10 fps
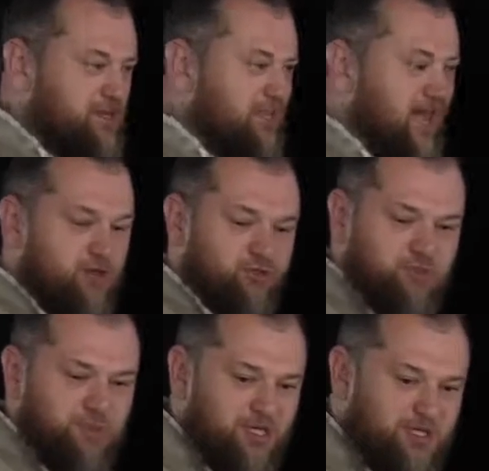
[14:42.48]
The house
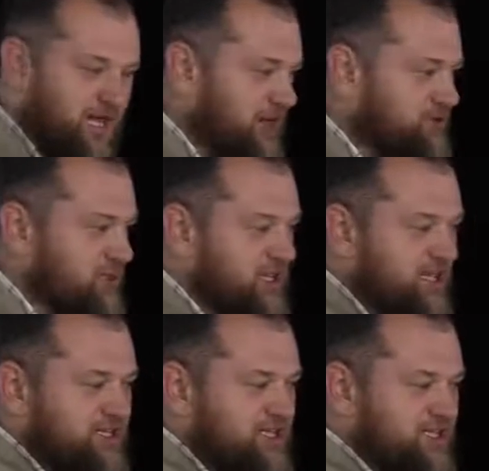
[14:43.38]
burned down.
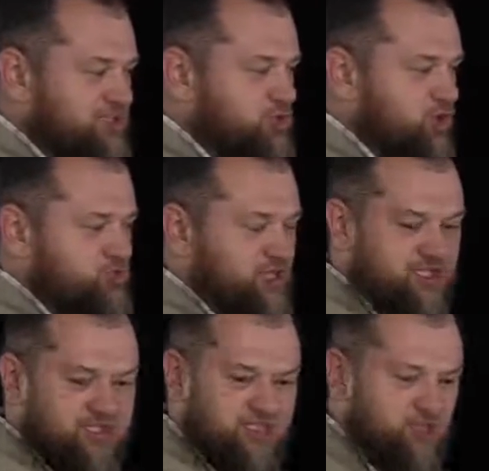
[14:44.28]
These
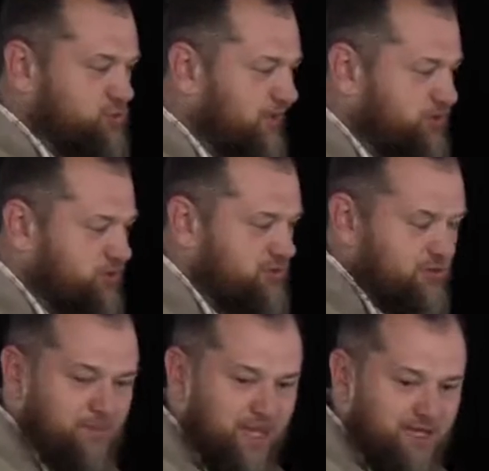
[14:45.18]
contracts, you
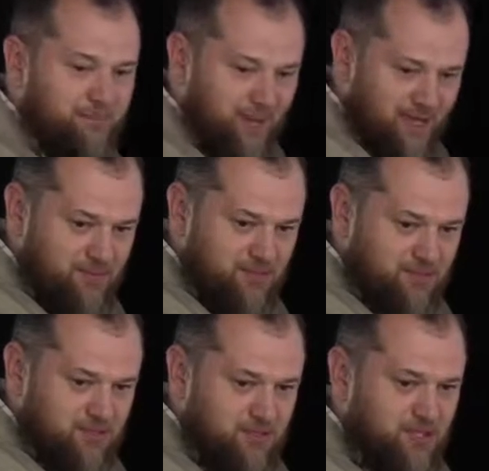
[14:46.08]
cannot make a
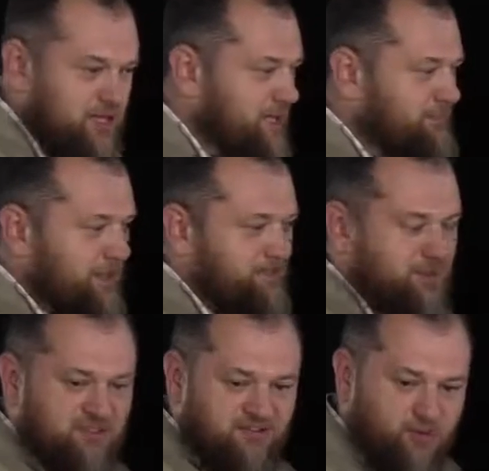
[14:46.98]
payment.
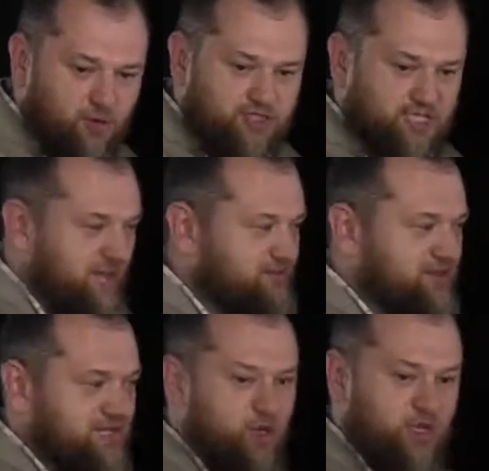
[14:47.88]
People defaulting,
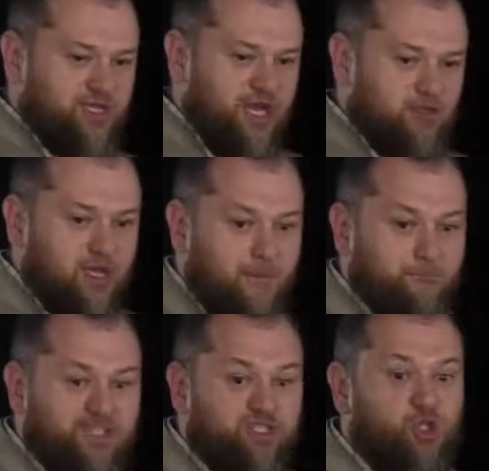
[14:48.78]
everything going down.
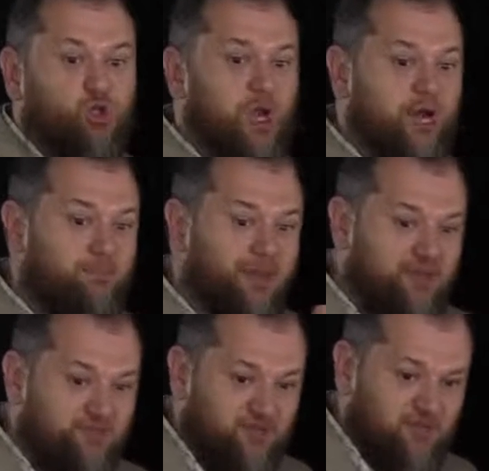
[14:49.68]
But you are
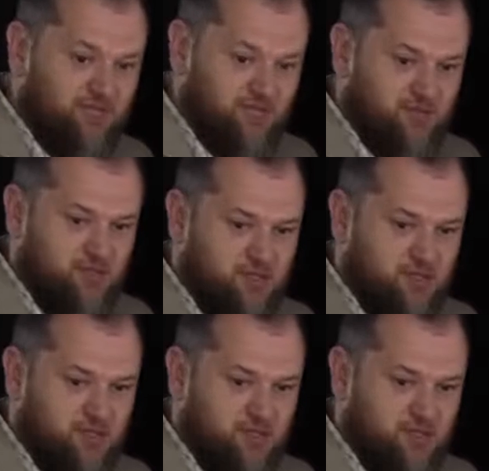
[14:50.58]
benefiting.